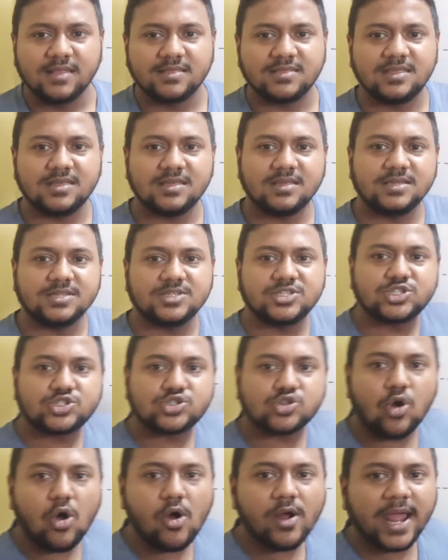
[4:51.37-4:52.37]
the
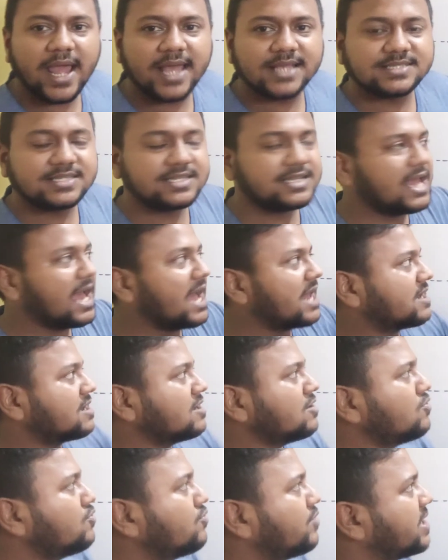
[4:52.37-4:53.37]
strong acid and
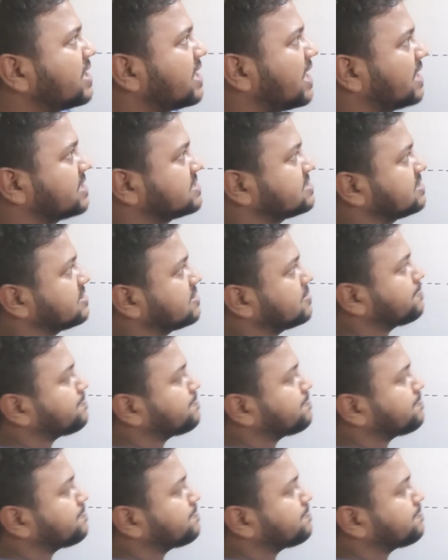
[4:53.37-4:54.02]
a weak acid?